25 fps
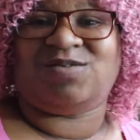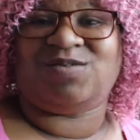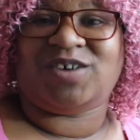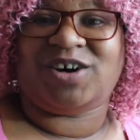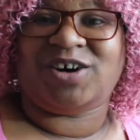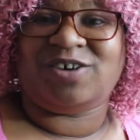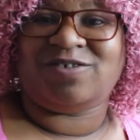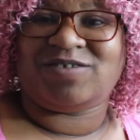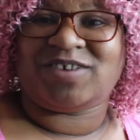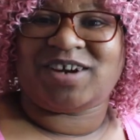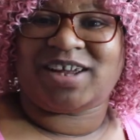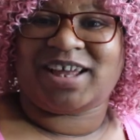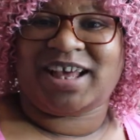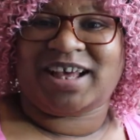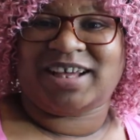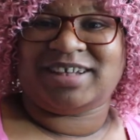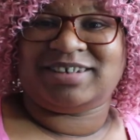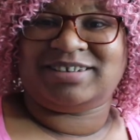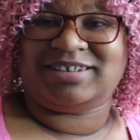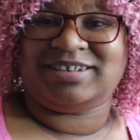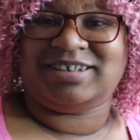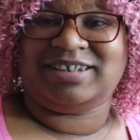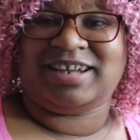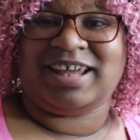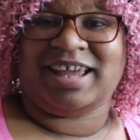of
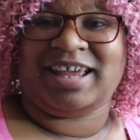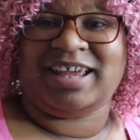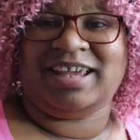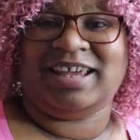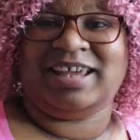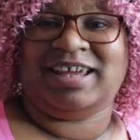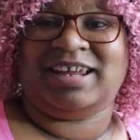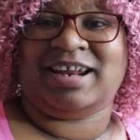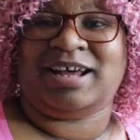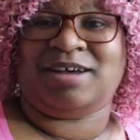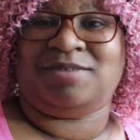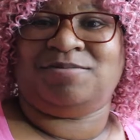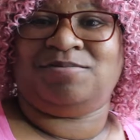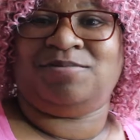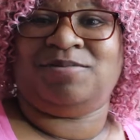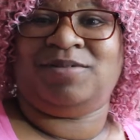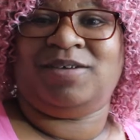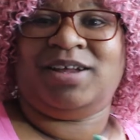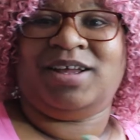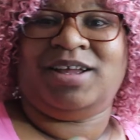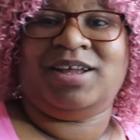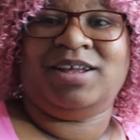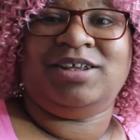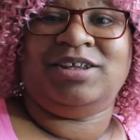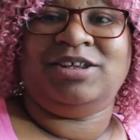overcast today and I'm
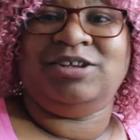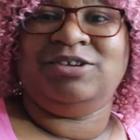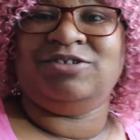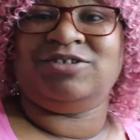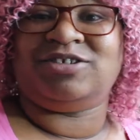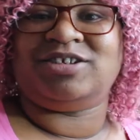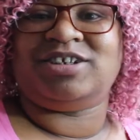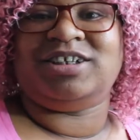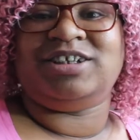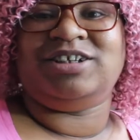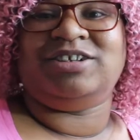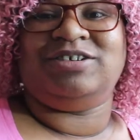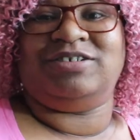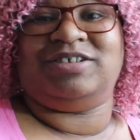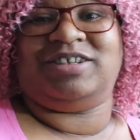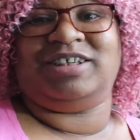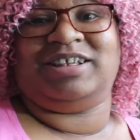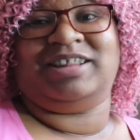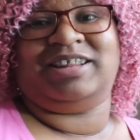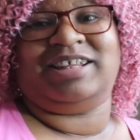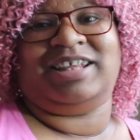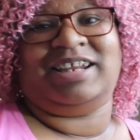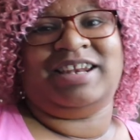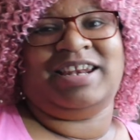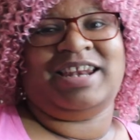usually
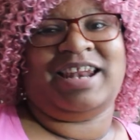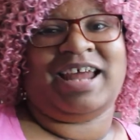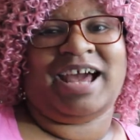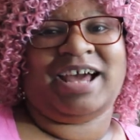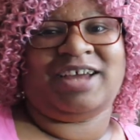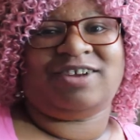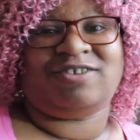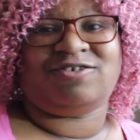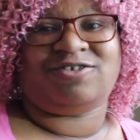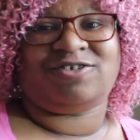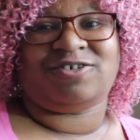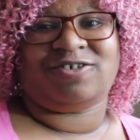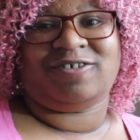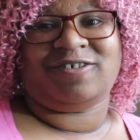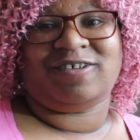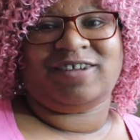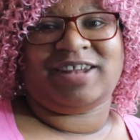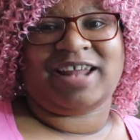using the natural